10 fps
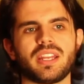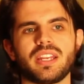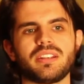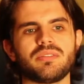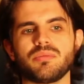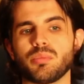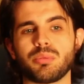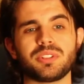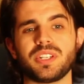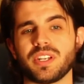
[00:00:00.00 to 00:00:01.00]
They
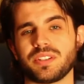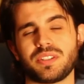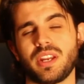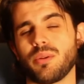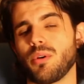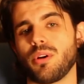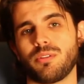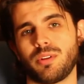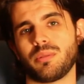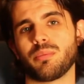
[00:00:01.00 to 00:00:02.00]
probably didn't understand a word
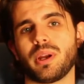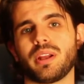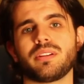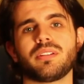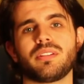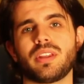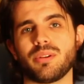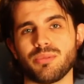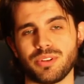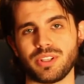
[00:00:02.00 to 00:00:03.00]
of it, but they
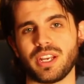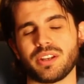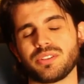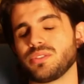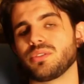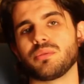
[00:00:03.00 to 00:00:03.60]
really understood the